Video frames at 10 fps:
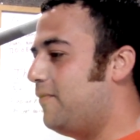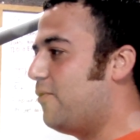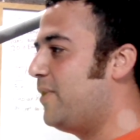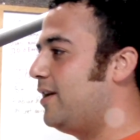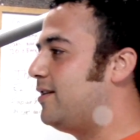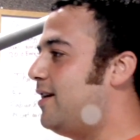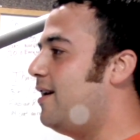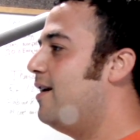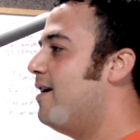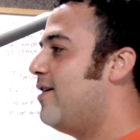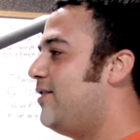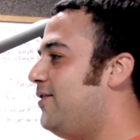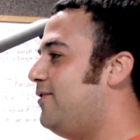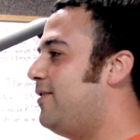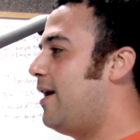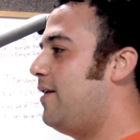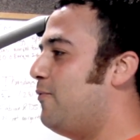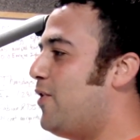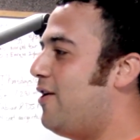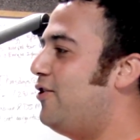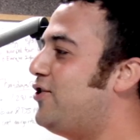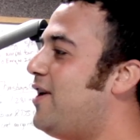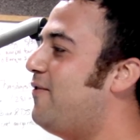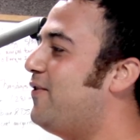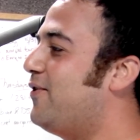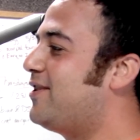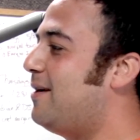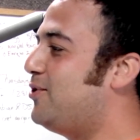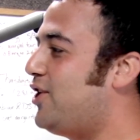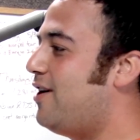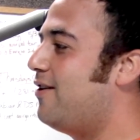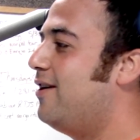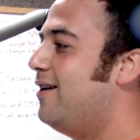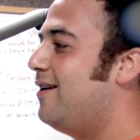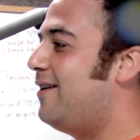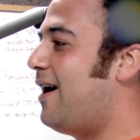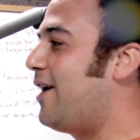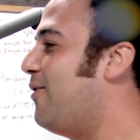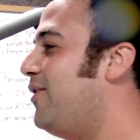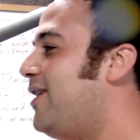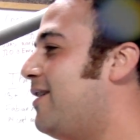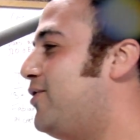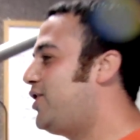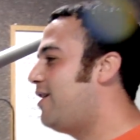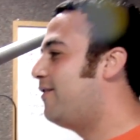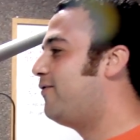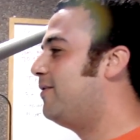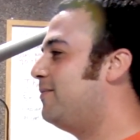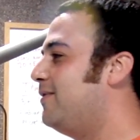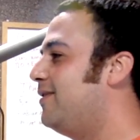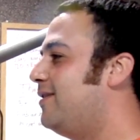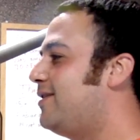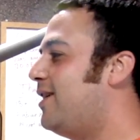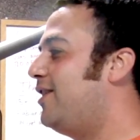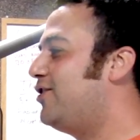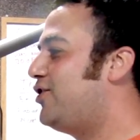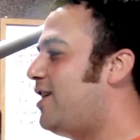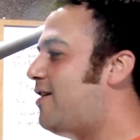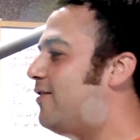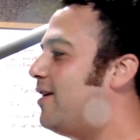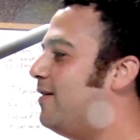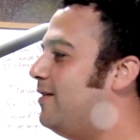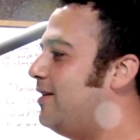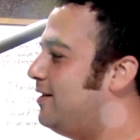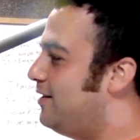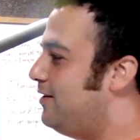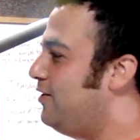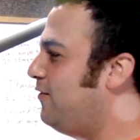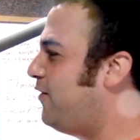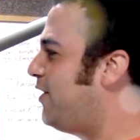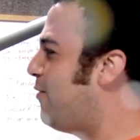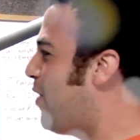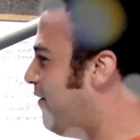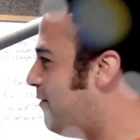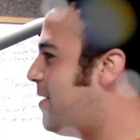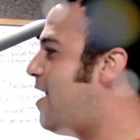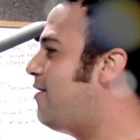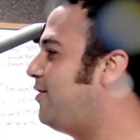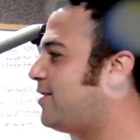Before we get to that, when I heard your name for the first time, Cher, I could only think of Cher from Sonny and Cher. Like, did you feel any weight from that, or are you